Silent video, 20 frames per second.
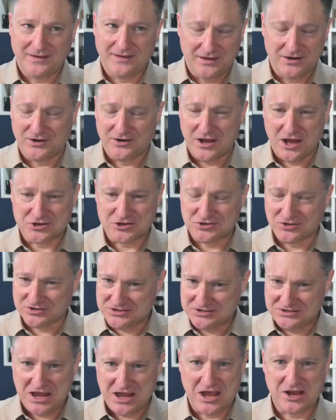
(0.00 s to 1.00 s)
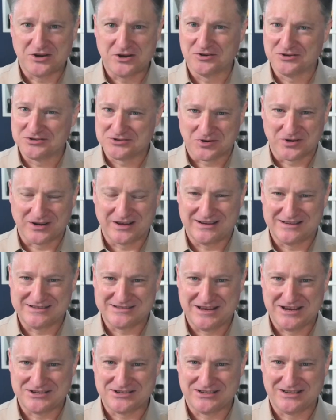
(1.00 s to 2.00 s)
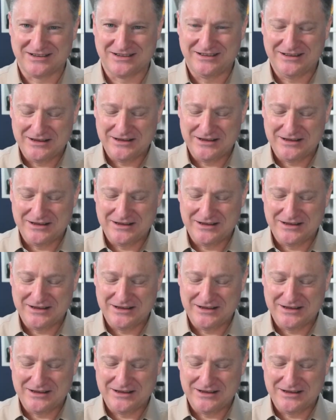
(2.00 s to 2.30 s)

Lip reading: International Standards Organization.